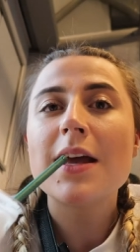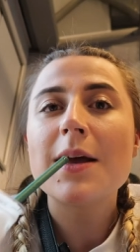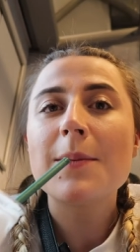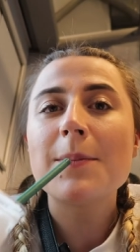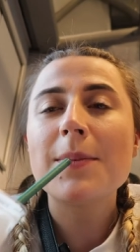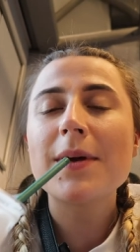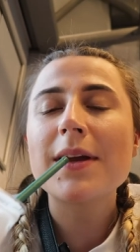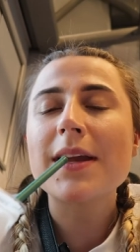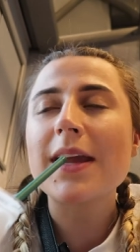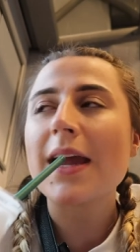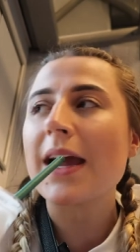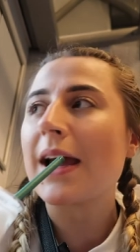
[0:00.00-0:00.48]

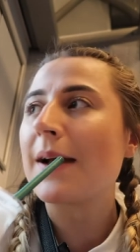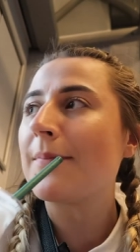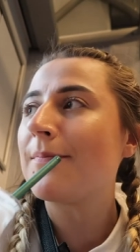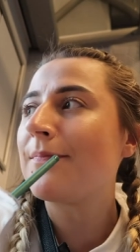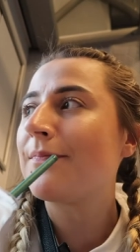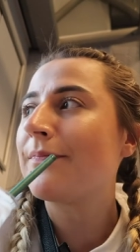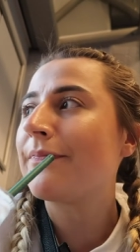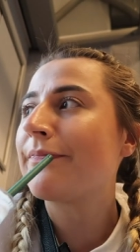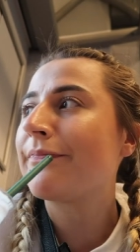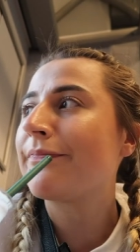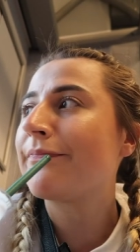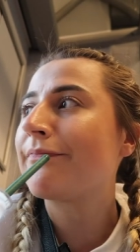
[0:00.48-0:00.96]
But yeah,
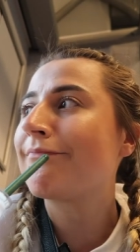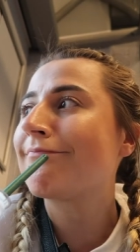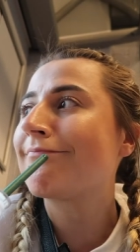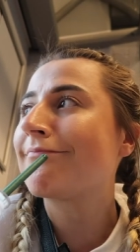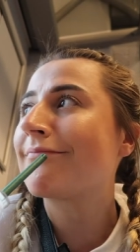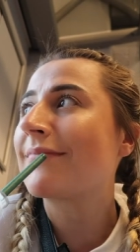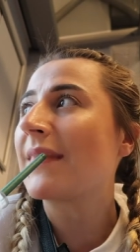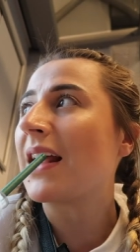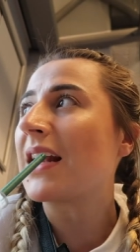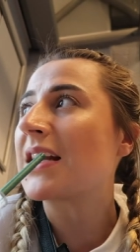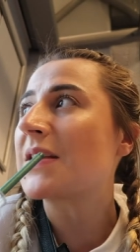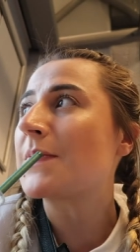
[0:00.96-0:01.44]

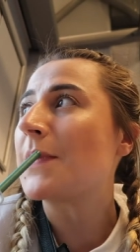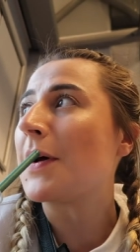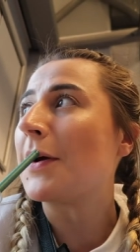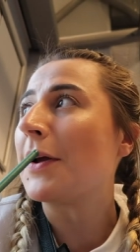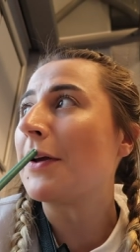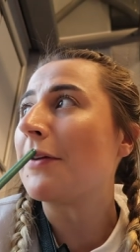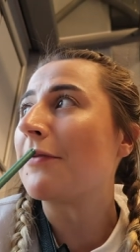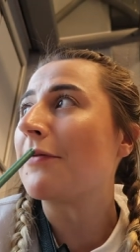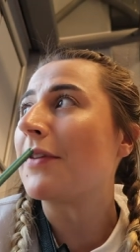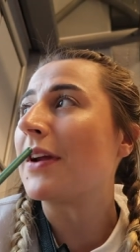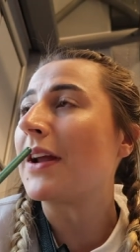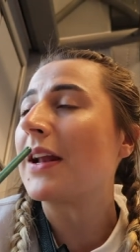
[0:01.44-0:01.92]
that's about
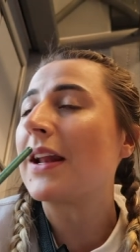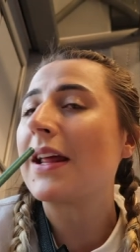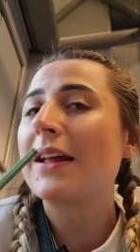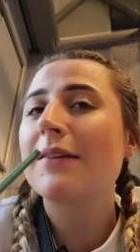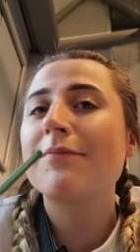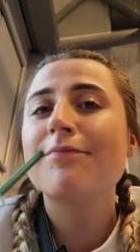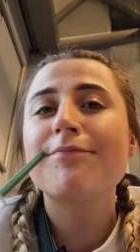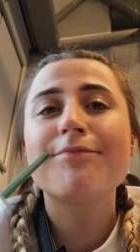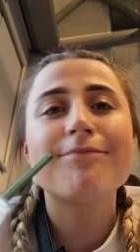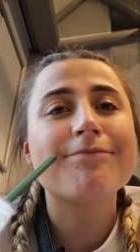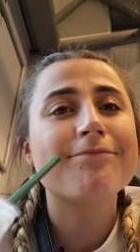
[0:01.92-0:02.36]
it really.